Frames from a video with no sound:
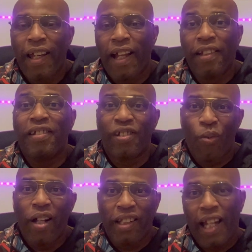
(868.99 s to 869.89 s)
and this is
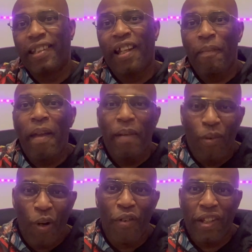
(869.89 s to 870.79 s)
one that I think may be
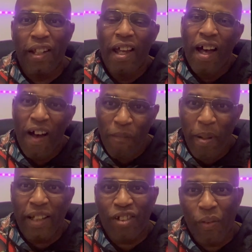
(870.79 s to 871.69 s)
worthy of
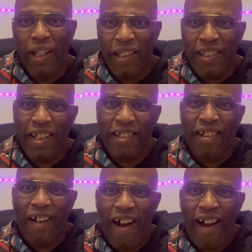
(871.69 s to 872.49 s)
big screen attention.